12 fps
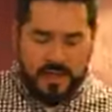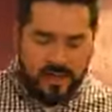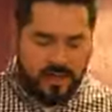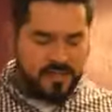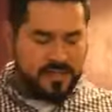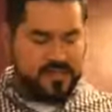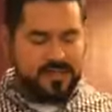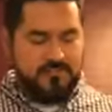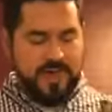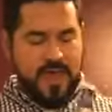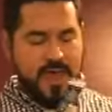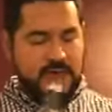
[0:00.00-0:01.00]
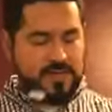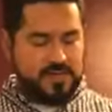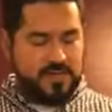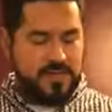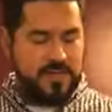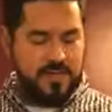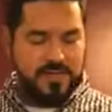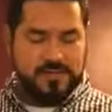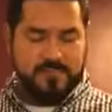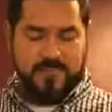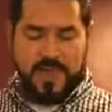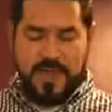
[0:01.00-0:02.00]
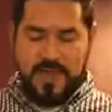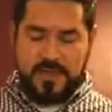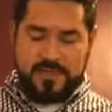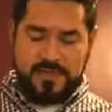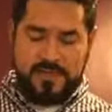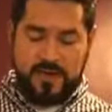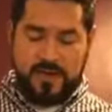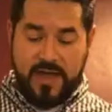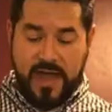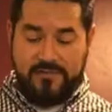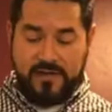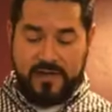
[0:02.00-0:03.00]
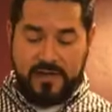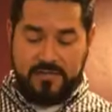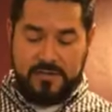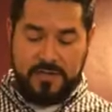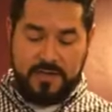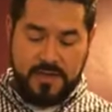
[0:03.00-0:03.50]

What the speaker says: because it's the best. It's the best. We're gonna go half a cup.